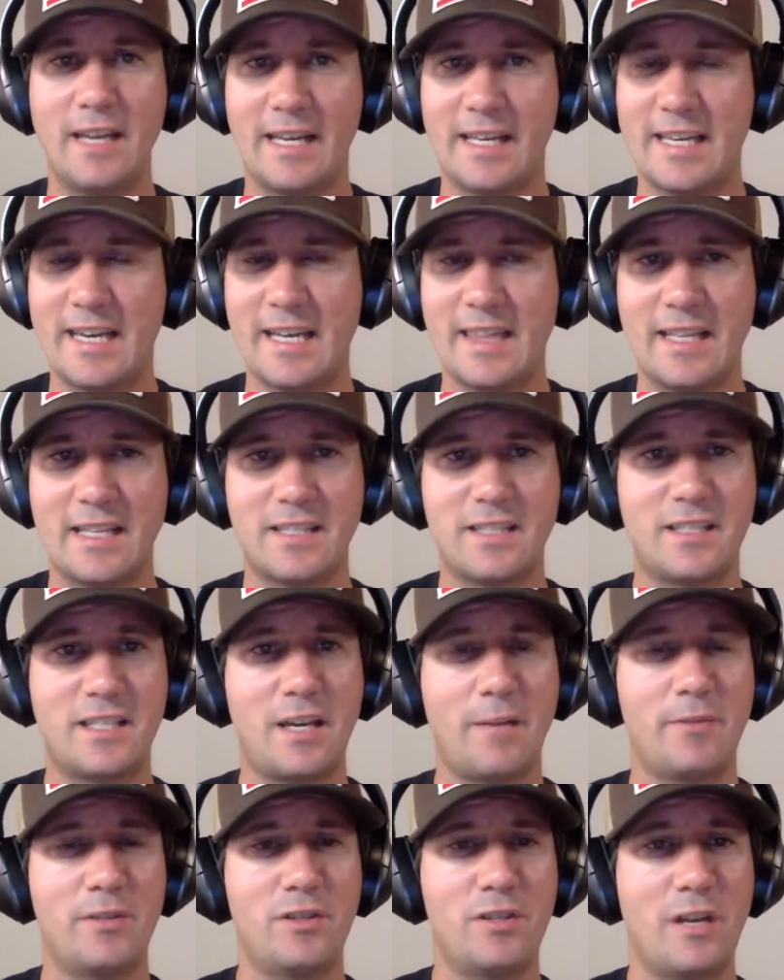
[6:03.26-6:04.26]
Again, that's
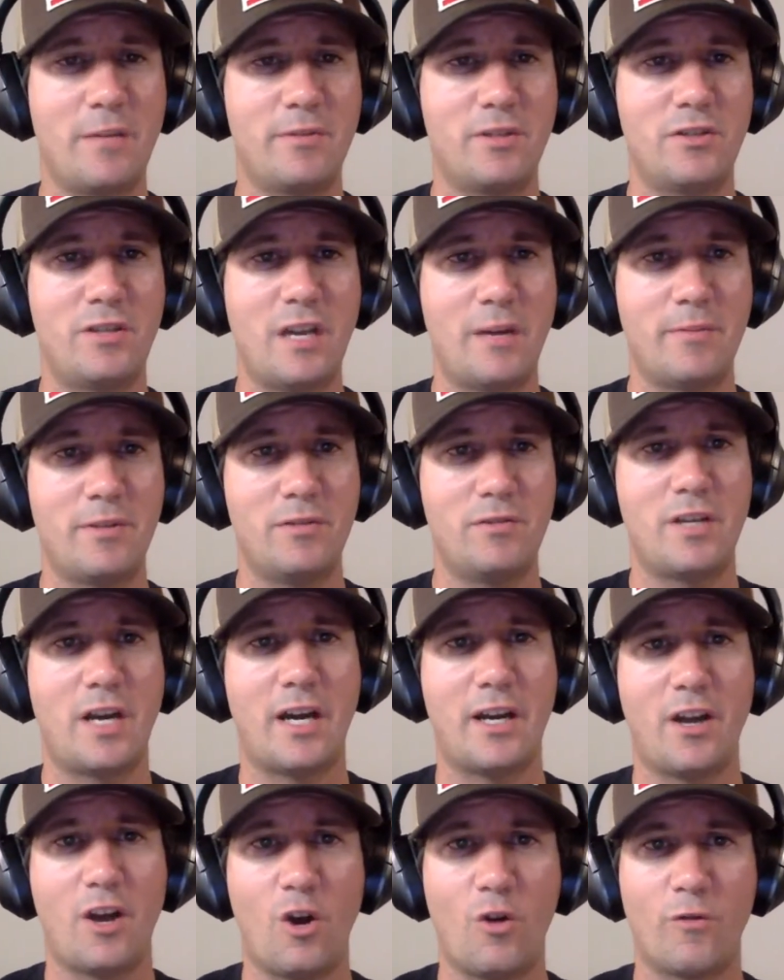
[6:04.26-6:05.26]

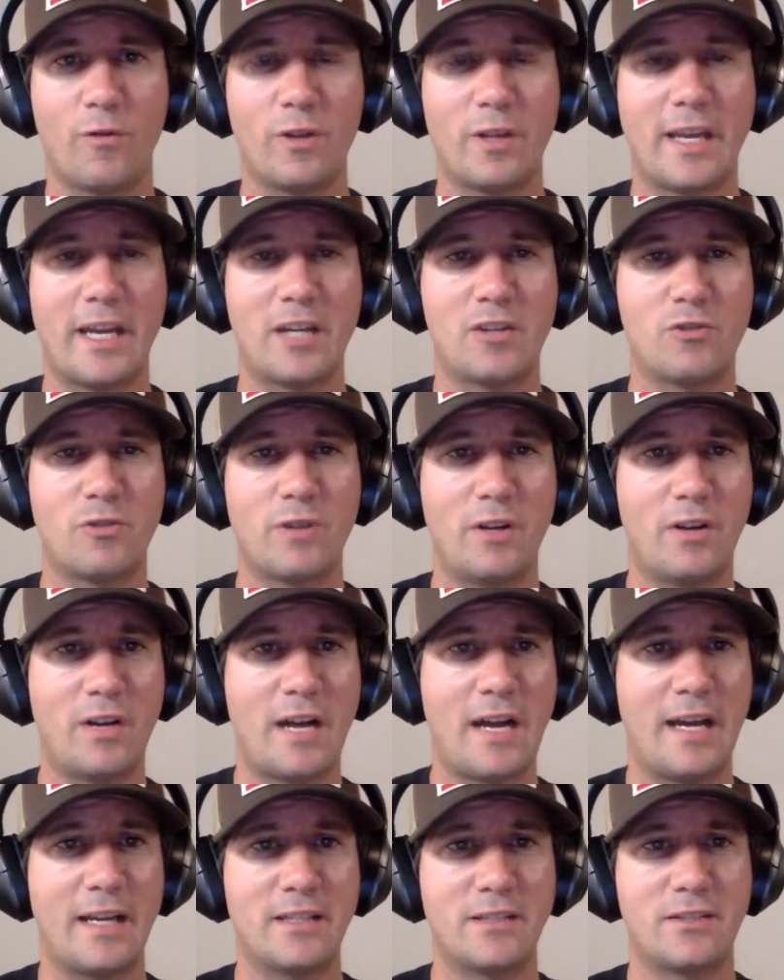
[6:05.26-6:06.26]

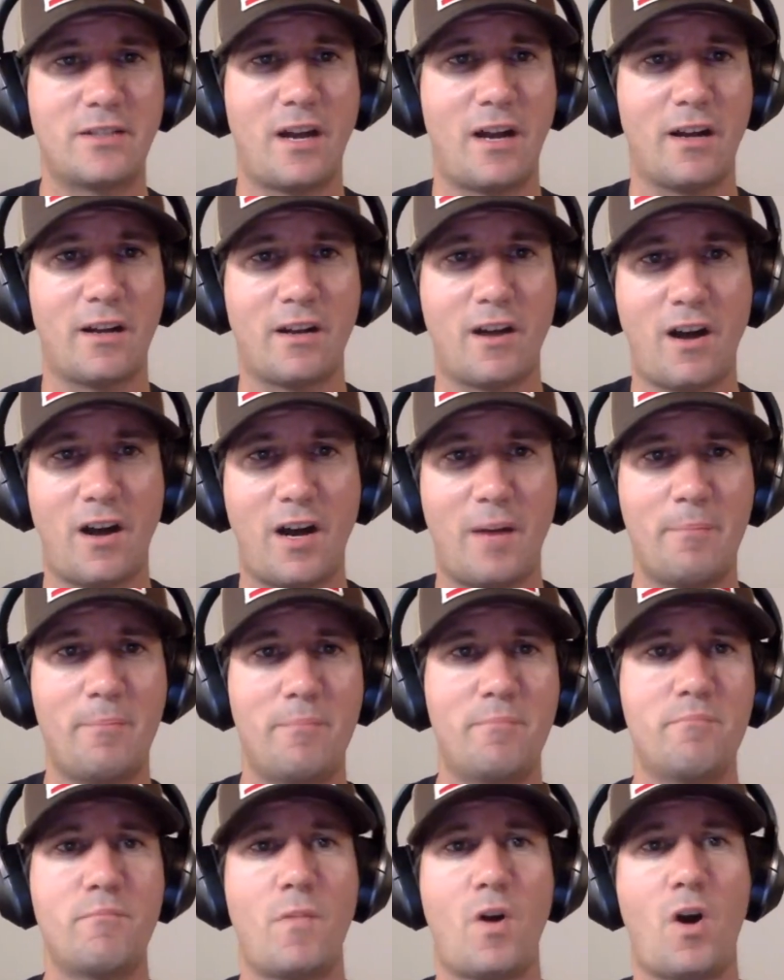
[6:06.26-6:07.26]

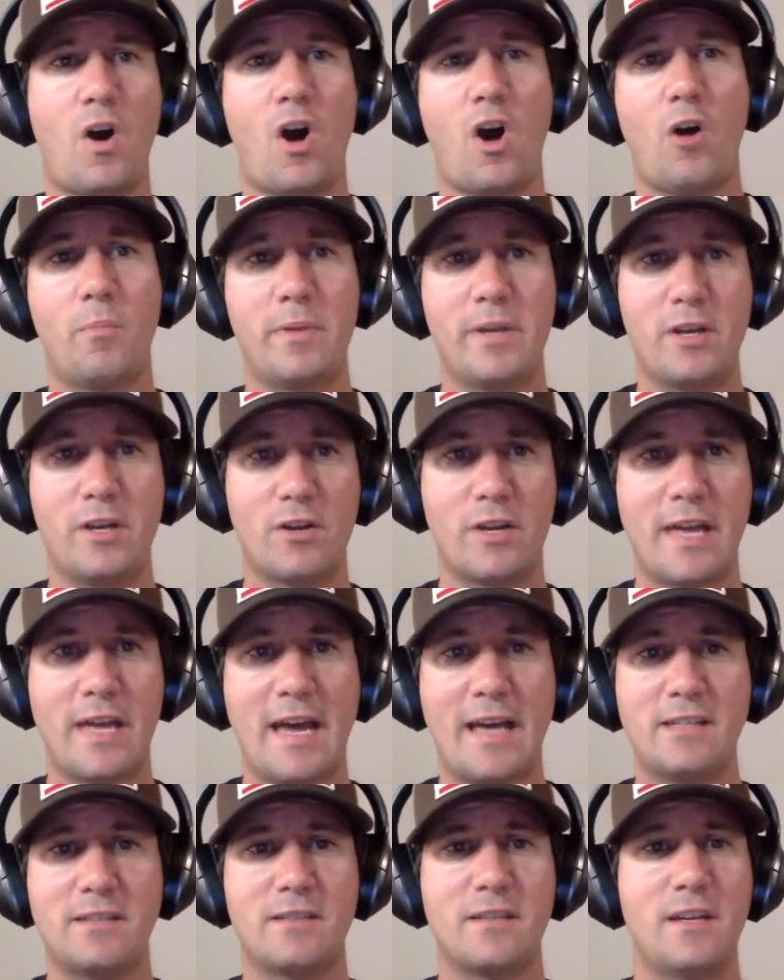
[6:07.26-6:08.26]
www.overlandtrailguides.com. I'll be your
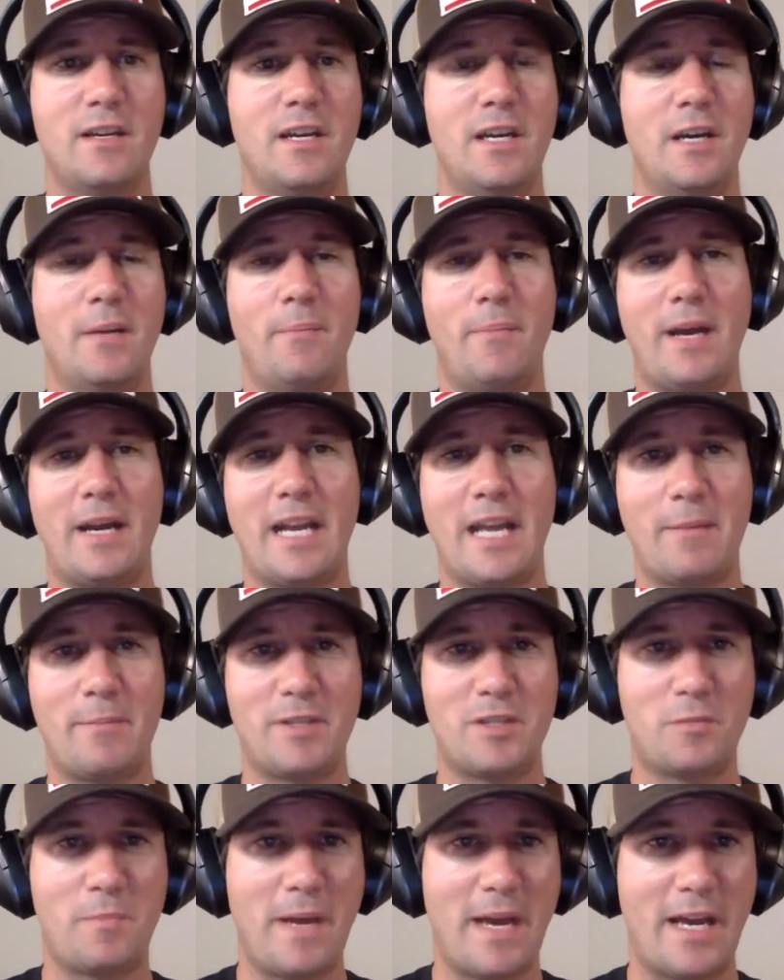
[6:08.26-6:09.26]
guest. My
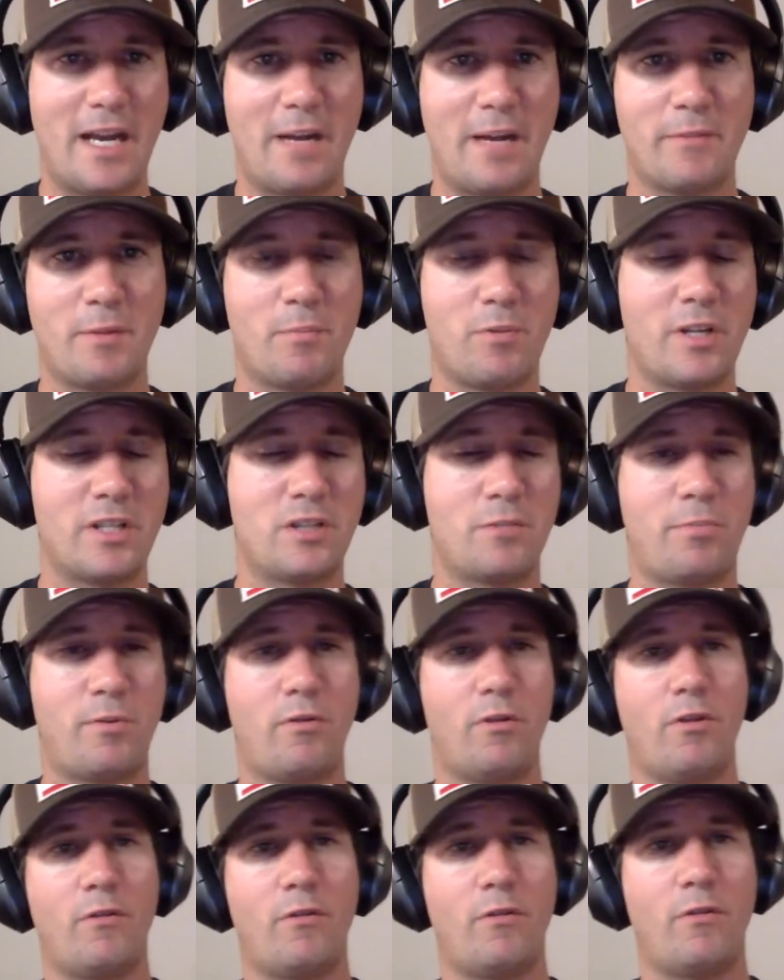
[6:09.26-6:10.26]
name is Ben. I'm the
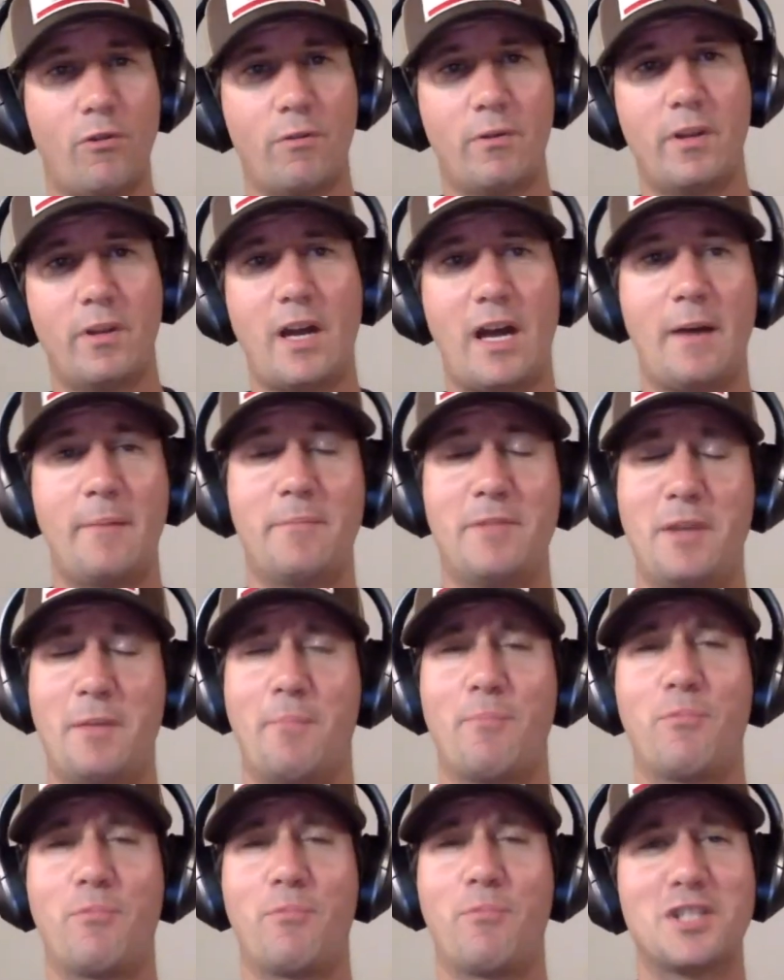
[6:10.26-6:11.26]
principal
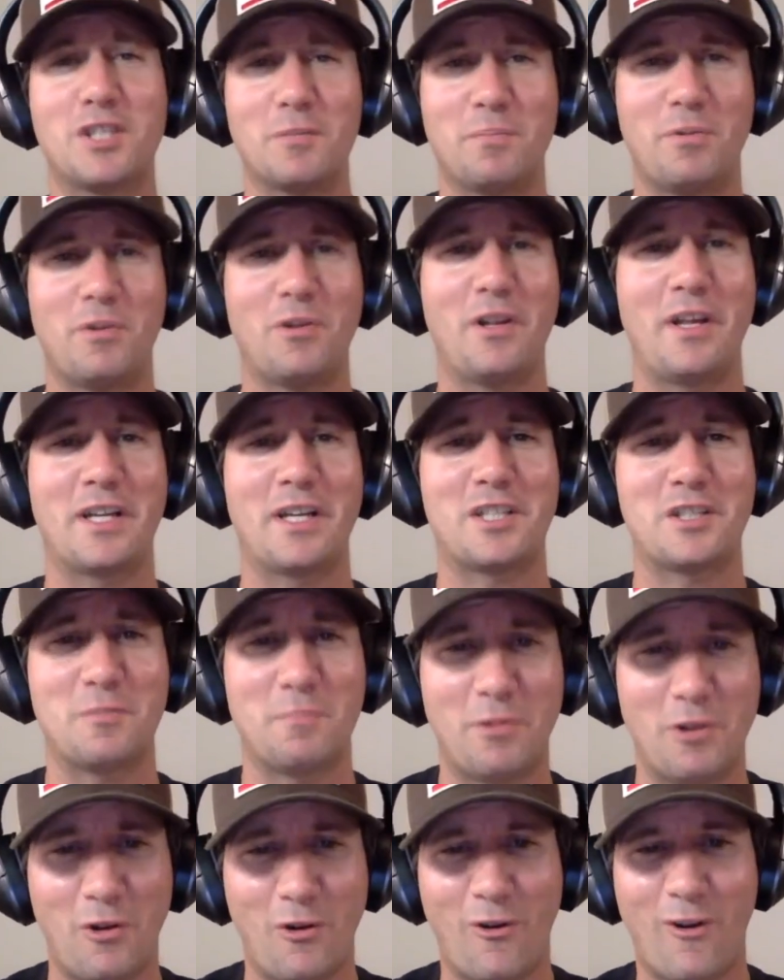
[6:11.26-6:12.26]

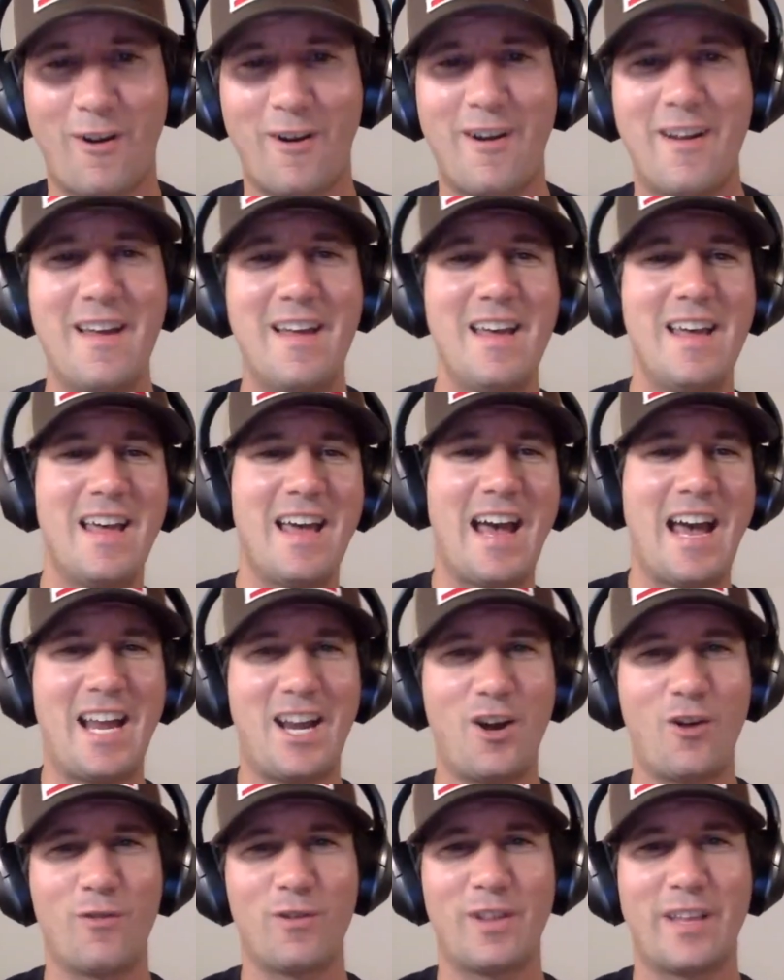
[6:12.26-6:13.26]
explorer
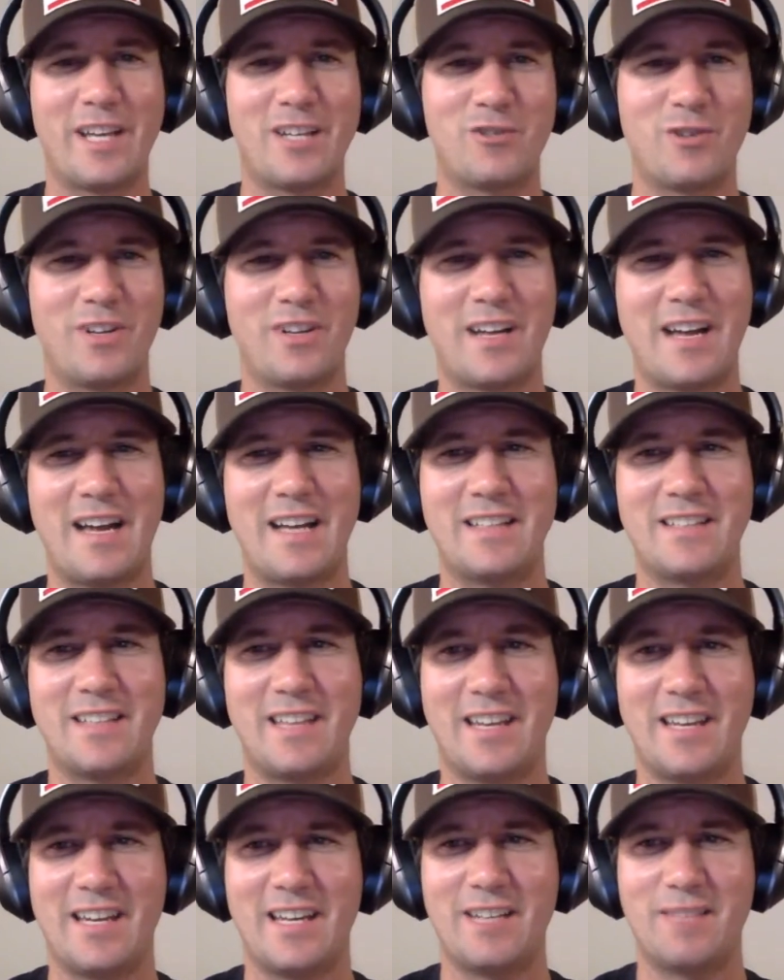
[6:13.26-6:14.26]
at Overland Trail Guides,
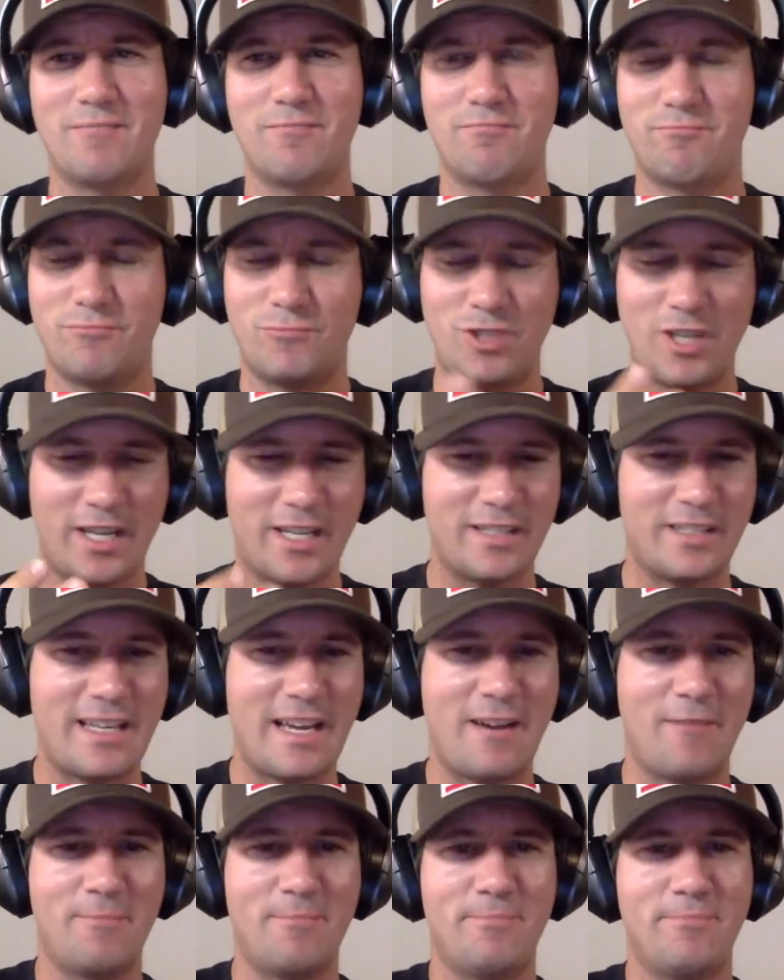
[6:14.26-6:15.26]
and check us
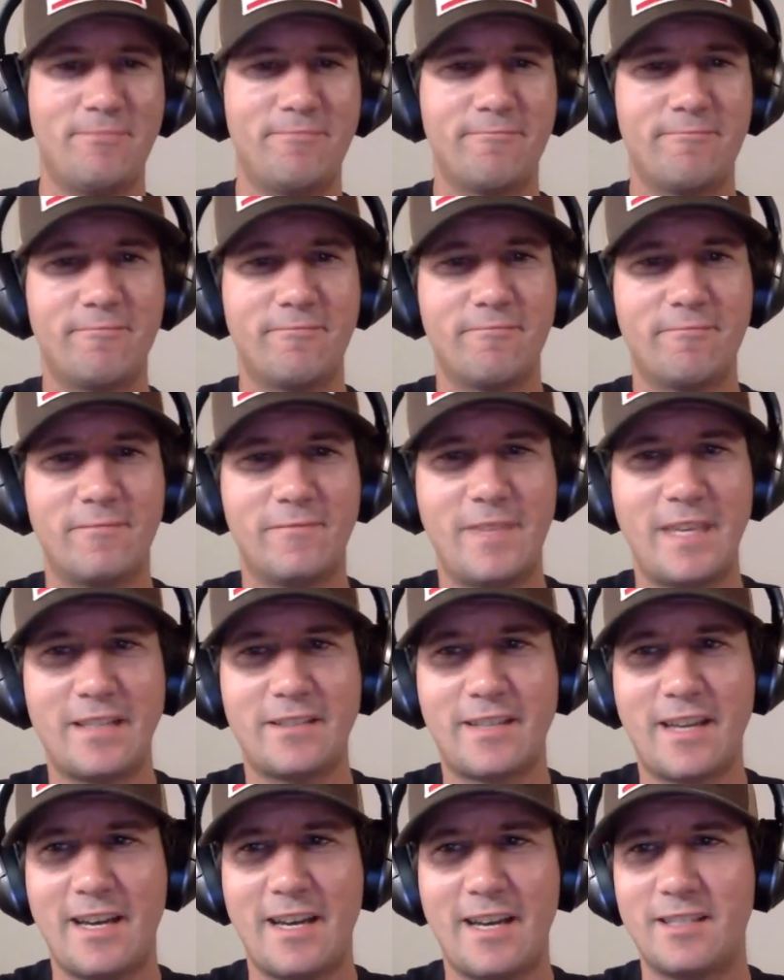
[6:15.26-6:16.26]
out.
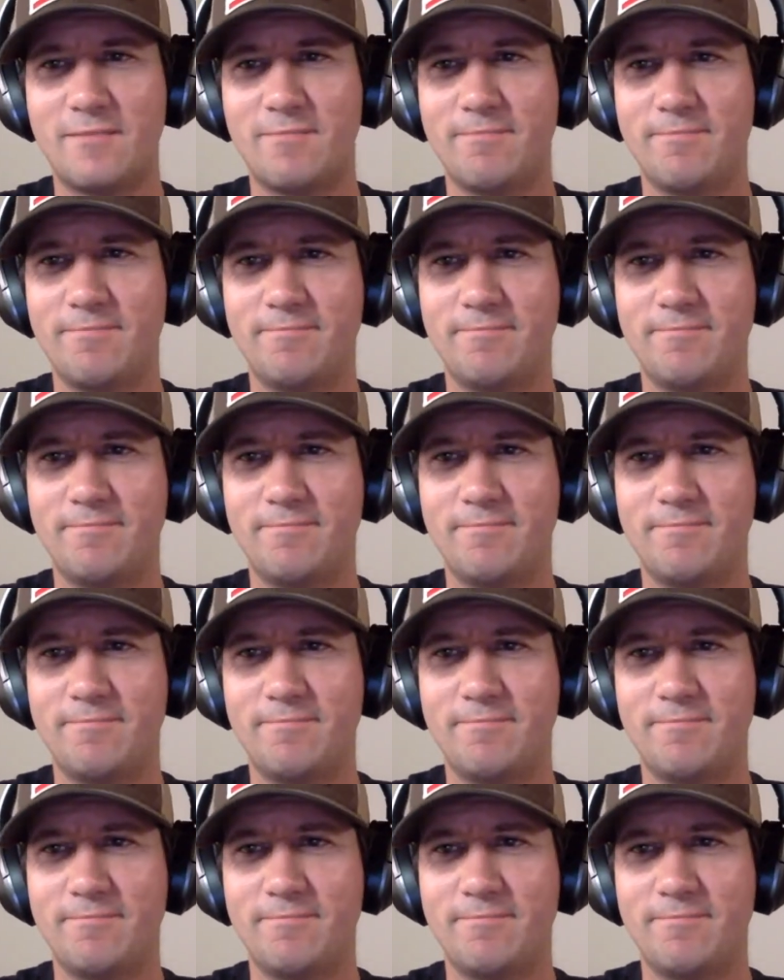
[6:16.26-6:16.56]
Thanks, guys.